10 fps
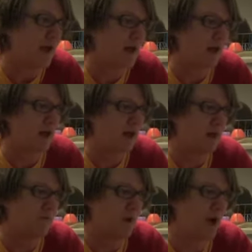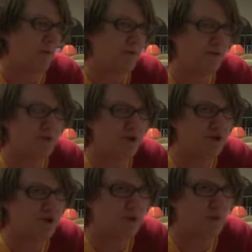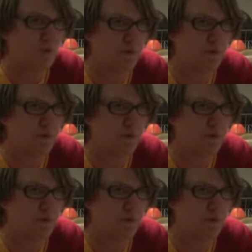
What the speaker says: and my observation